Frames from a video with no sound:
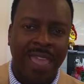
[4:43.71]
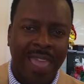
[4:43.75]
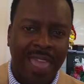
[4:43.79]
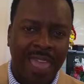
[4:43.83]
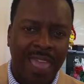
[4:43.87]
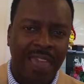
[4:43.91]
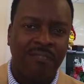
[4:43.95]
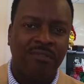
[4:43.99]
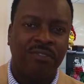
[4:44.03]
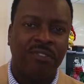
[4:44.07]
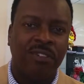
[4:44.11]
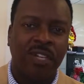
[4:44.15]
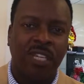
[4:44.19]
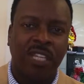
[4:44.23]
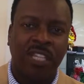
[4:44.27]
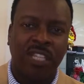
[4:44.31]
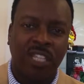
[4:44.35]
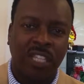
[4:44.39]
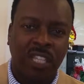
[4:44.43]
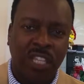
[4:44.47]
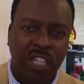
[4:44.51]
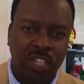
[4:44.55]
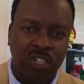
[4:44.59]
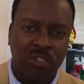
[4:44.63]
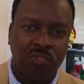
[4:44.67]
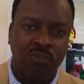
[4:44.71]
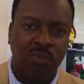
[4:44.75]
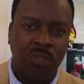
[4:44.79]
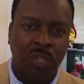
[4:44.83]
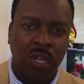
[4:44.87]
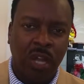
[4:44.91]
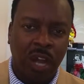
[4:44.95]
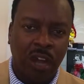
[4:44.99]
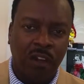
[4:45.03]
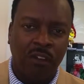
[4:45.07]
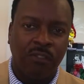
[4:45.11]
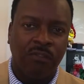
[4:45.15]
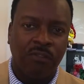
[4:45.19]
ever in the history
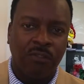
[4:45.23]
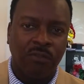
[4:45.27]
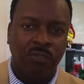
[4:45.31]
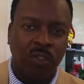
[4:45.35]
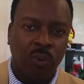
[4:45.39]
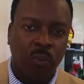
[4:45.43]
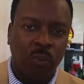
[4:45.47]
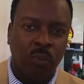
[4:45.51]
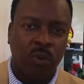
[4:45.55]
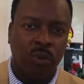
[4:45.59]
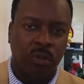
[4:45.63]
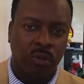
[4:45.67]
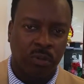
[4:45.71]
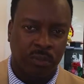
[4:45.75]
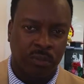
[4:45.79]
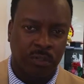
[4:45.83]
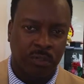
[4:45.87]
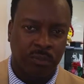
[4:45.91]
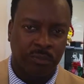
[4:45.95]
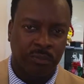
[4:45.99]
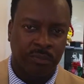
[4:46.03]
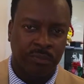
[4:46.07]
of the world.